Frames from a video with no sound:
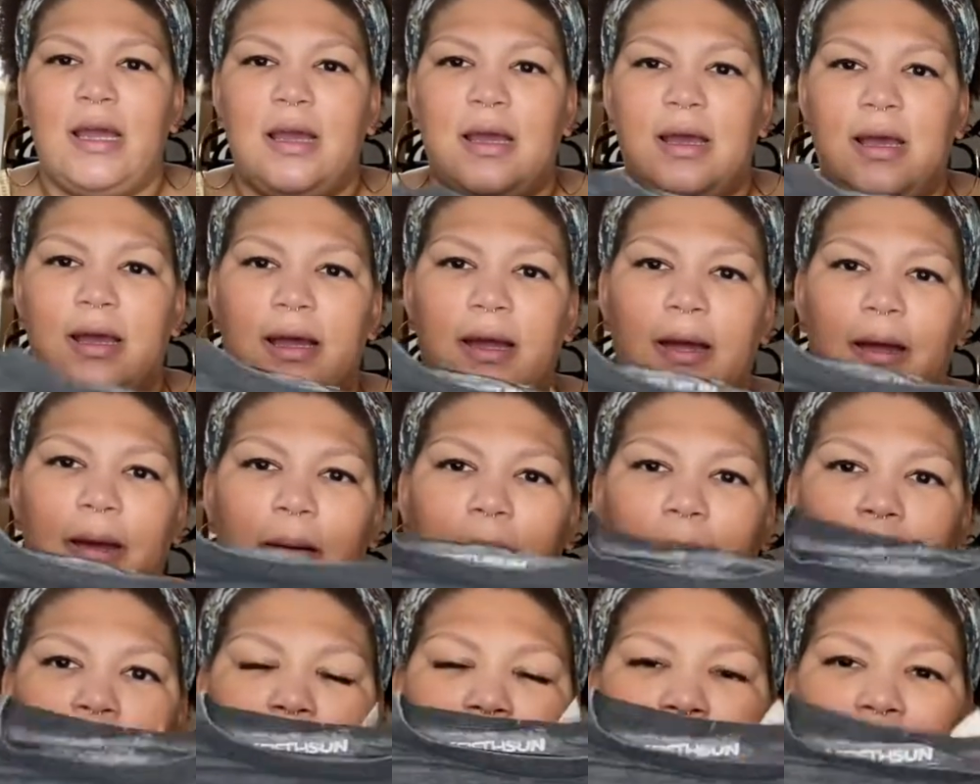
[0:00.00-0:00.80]

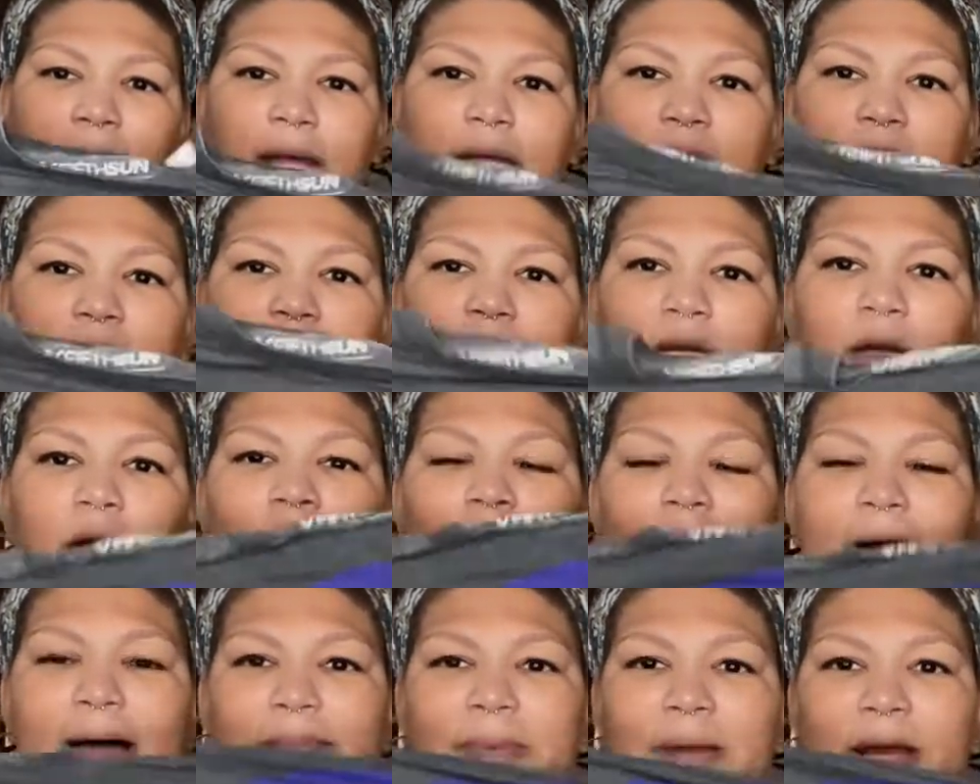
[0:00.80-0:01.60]
And
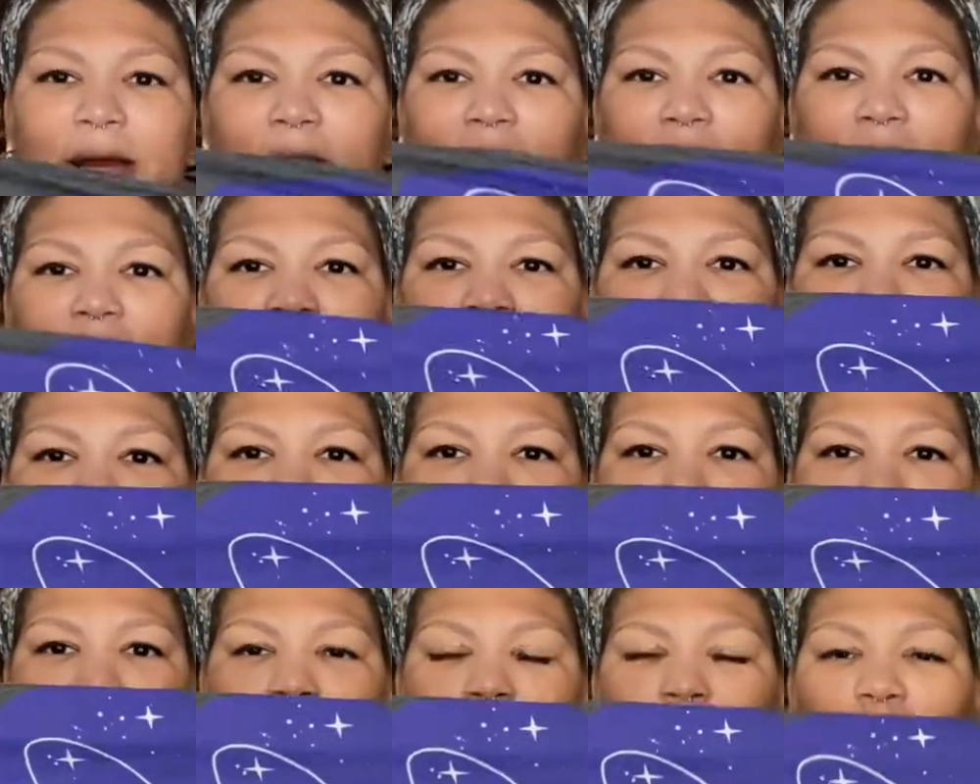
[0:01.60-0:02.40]
so I paired
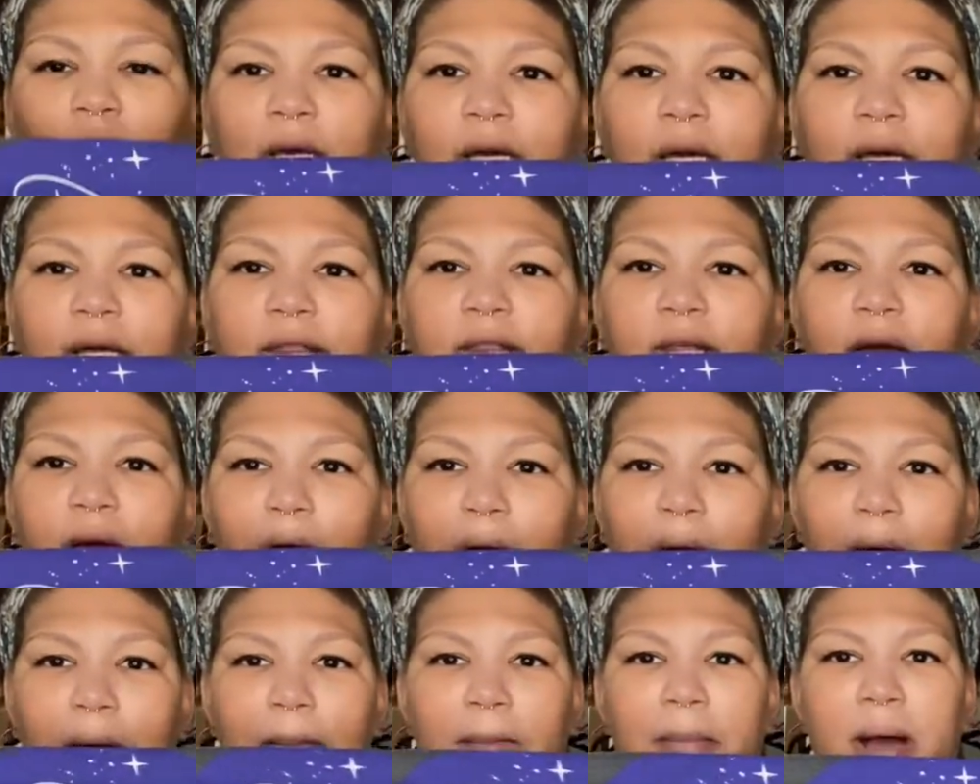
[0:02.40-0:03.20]
this with
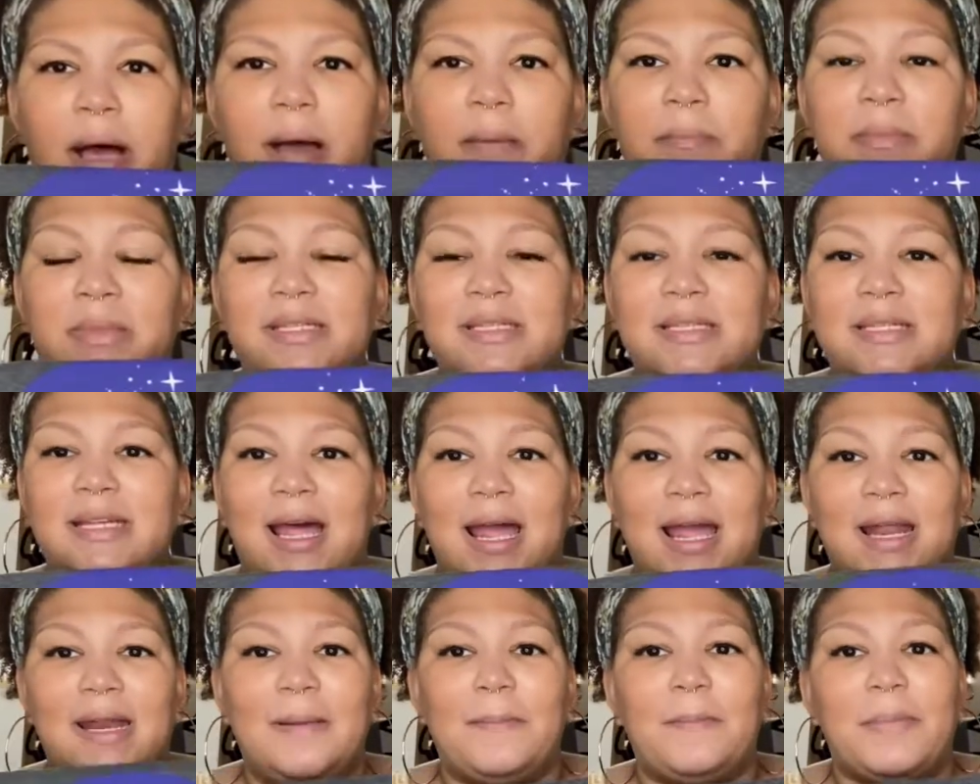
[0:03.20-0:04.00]
my
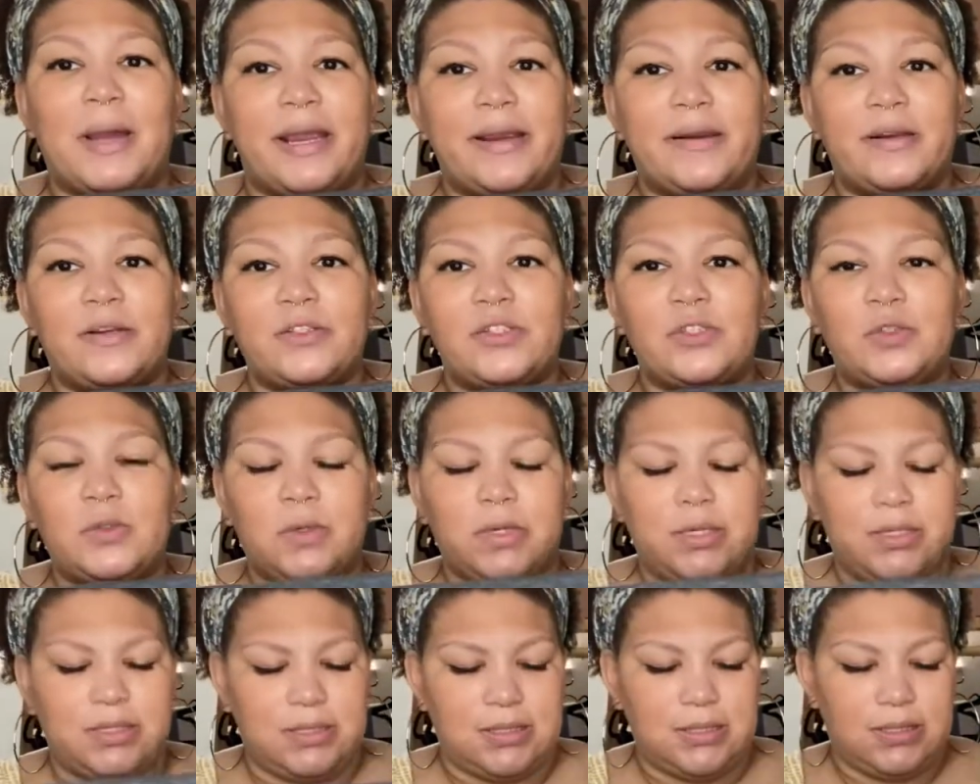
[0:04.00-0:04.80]
Misguided biker
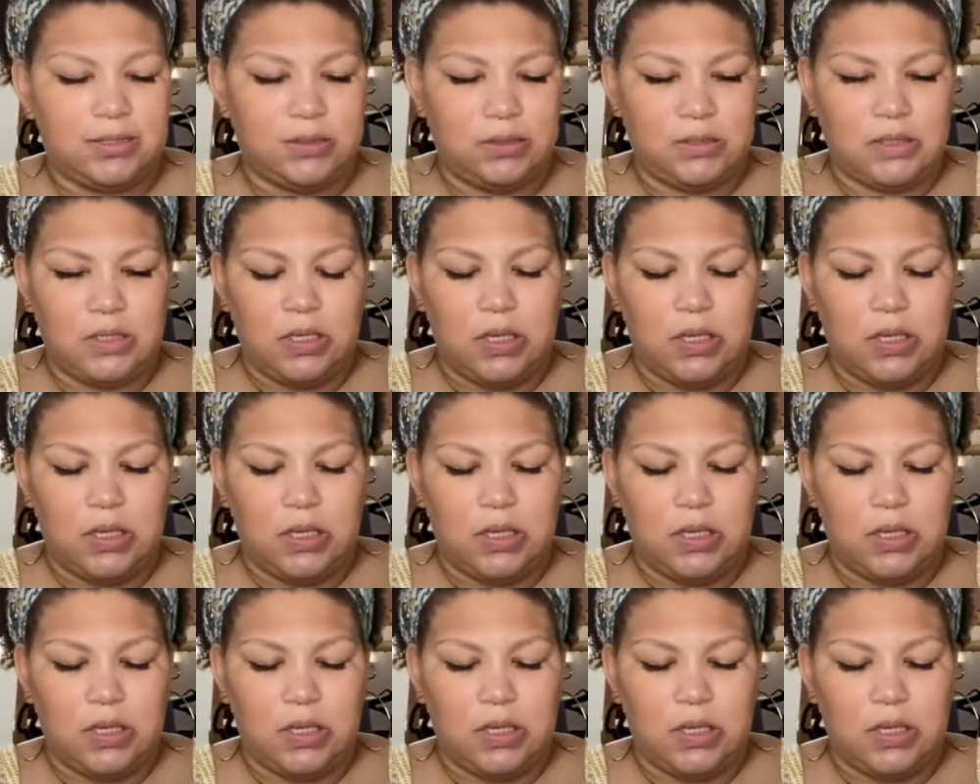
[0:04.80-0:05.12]
shorts.